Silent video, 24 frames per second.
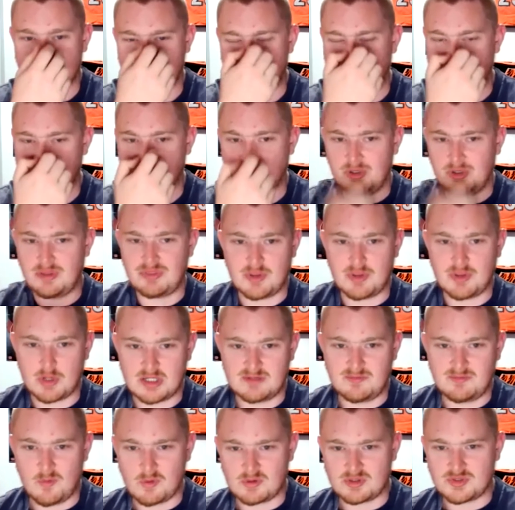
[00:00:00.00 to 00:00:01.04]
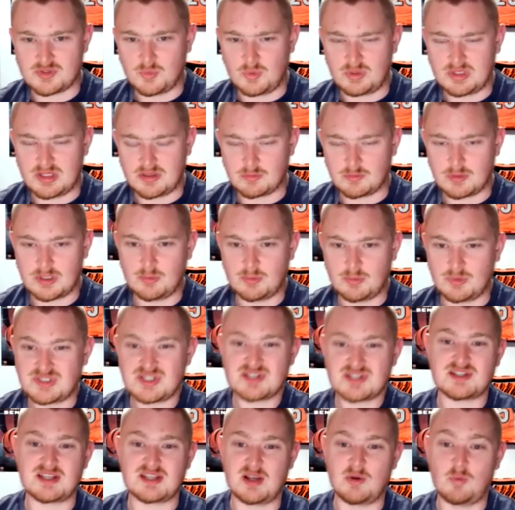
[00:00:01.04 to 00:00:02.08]
Saints won 34-23, which
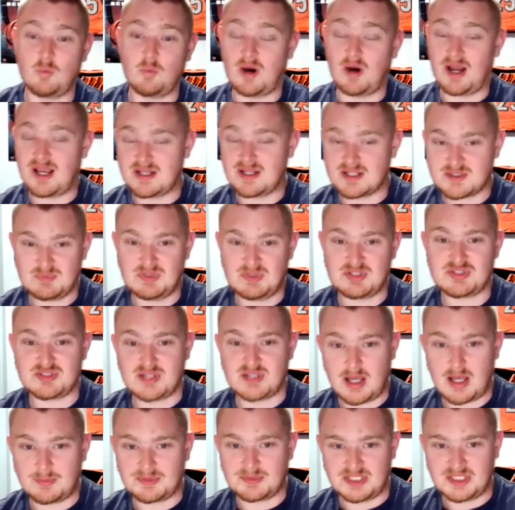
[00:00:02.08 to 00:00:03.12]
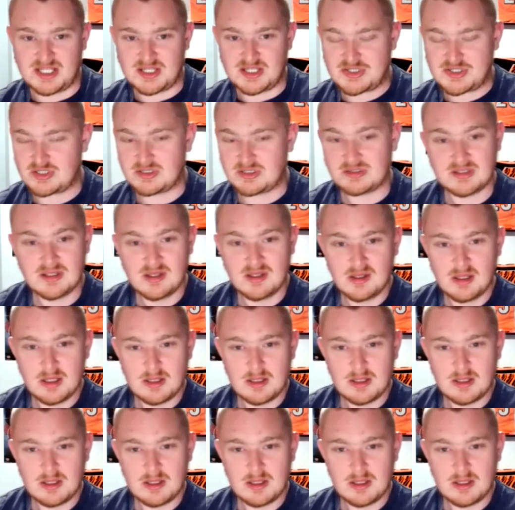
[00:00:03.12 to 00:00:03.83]
isn't quite as much domination.